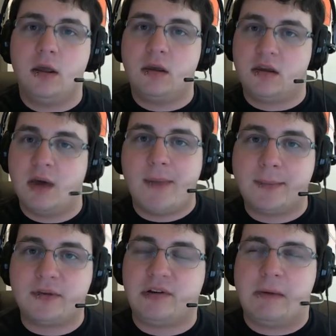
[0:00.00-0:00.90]
come
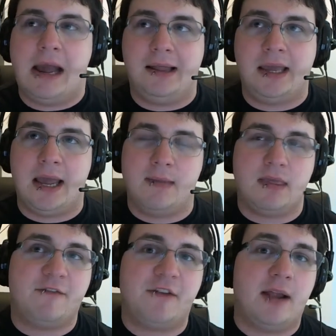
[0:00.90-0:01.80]
MLG Raleigh, and then
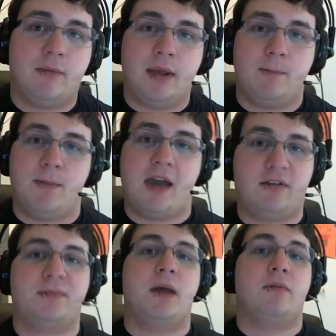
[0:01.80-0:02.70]
the following PAX
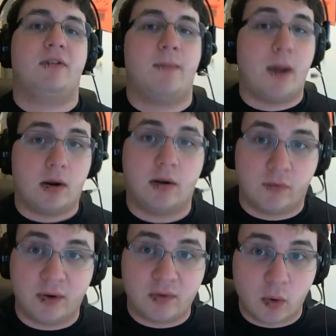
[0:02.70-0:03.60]
Prime North American
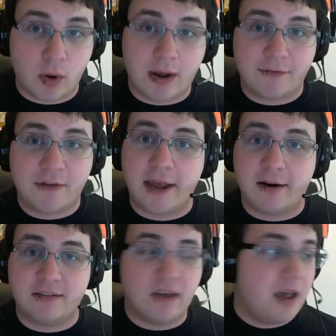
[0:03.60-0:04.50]
regional
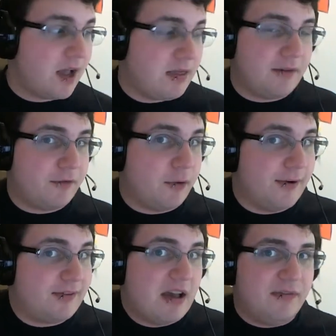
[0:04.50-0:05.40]
qualifiers, and then of
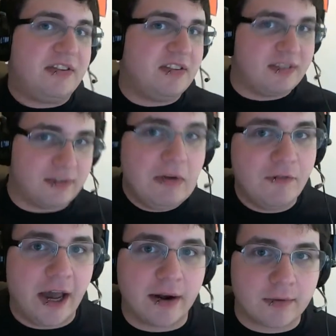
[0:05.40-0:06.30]
course the Season 2
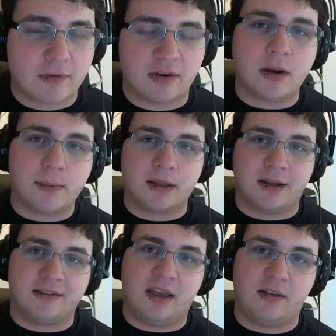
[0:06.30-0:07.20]
finals are going to be in
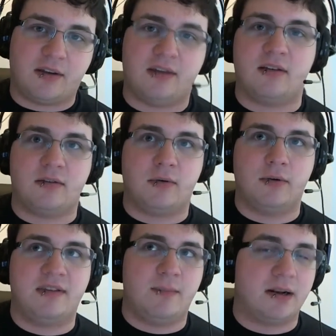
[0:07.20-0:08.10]
Los Angeles towards
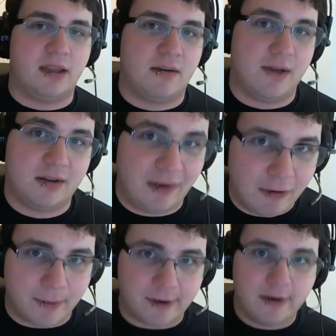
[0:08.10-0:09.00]
the middle end of
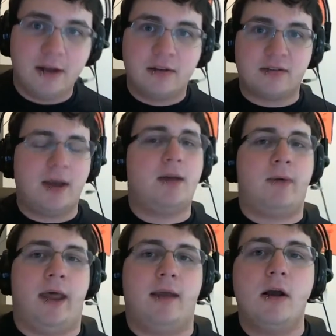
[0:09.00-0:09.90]
October. So
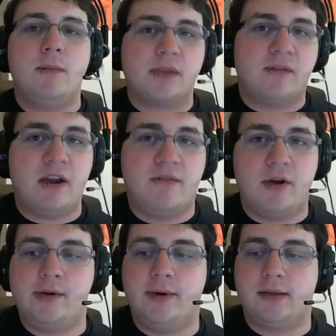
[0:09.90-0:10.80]
anyway, very, very
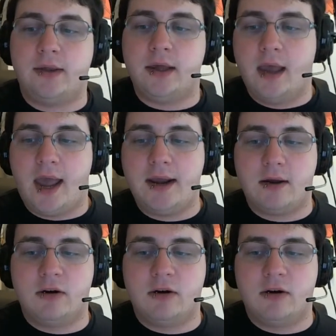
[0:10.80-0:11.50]
quickly, heading over